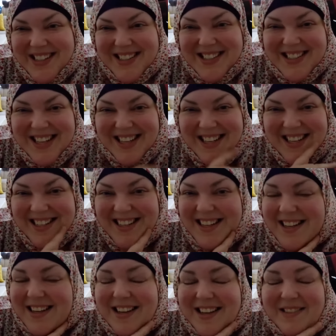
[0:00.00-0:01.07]
and salmon.
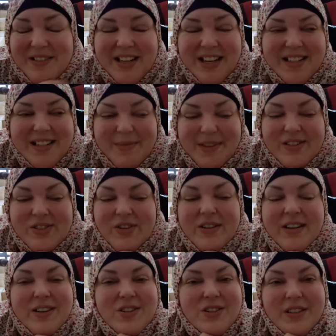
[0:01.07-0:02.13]
I wish I had something strong
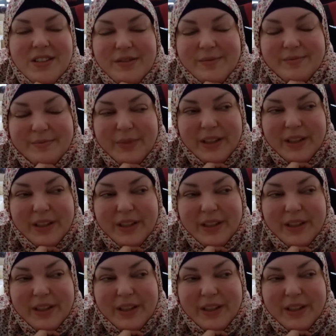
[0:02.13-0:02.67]
actually. But